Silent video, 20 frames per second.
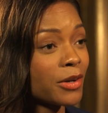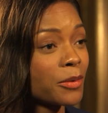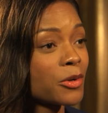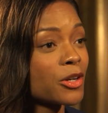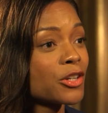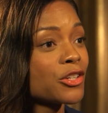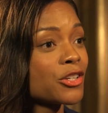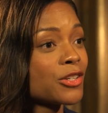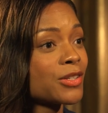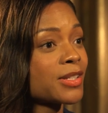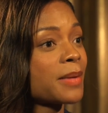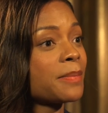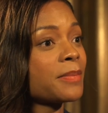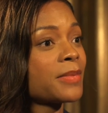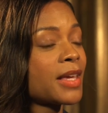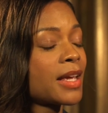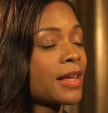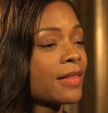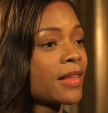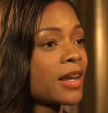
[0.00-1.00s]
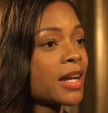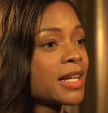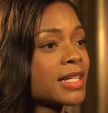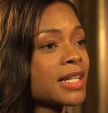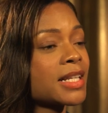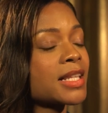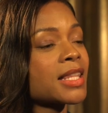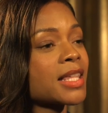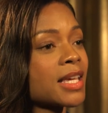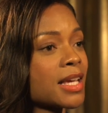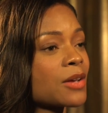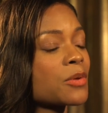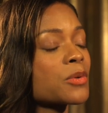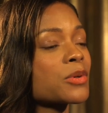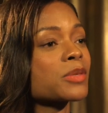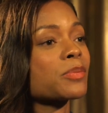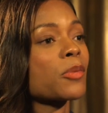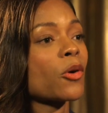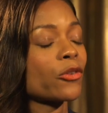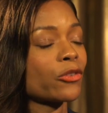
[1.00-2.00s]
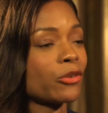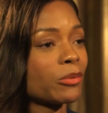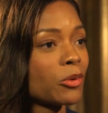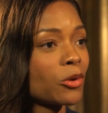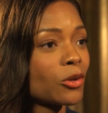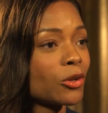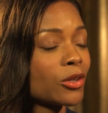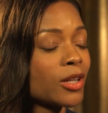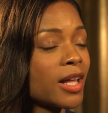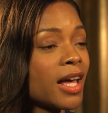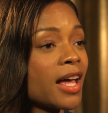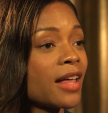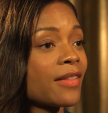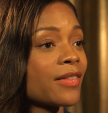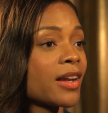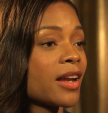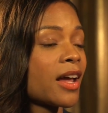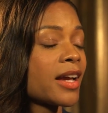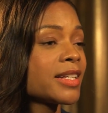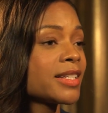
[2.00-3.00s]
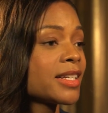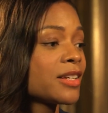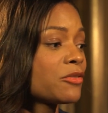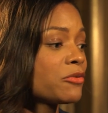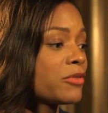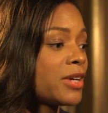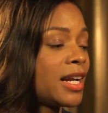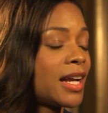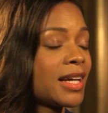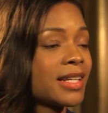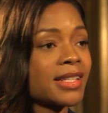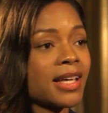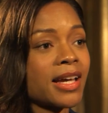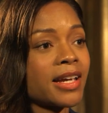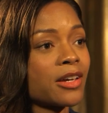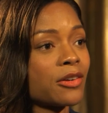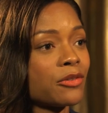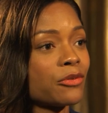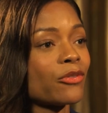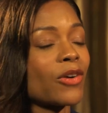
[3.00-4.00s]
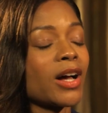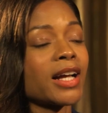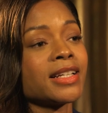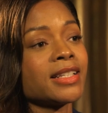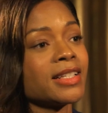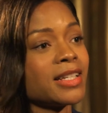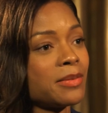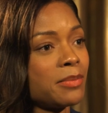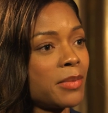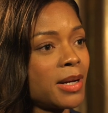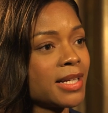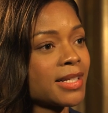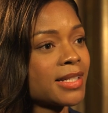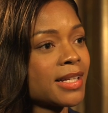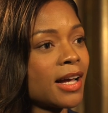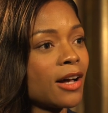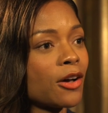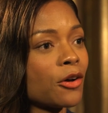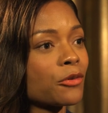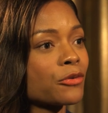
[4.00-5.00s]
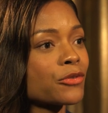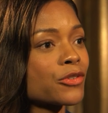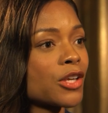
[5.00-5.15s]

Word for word: I want to do something that I didn't think was possible, that I didn't realize that I could find in myself.